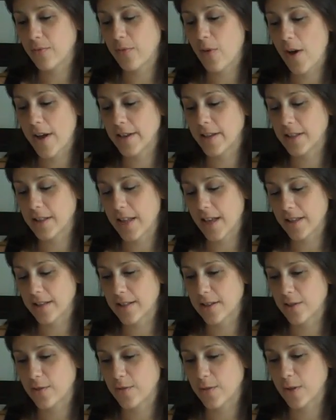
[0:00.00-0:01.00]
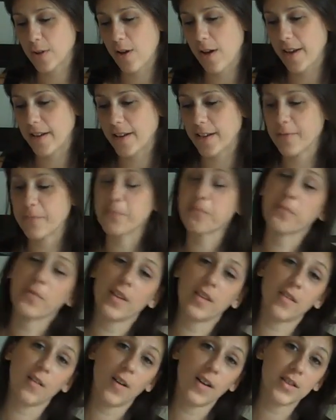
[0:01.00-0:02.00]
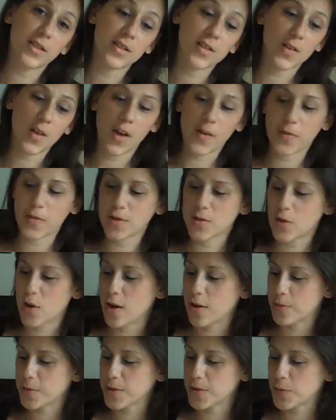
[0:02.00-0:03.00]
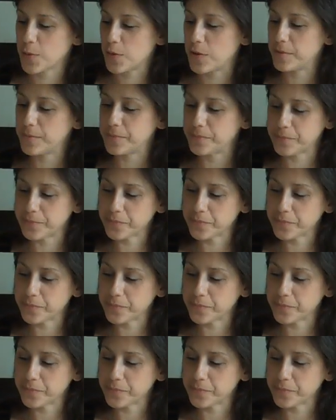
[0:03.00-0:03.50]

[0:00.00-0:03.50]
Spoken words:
finding that silver lining. So I just thought the song was cool.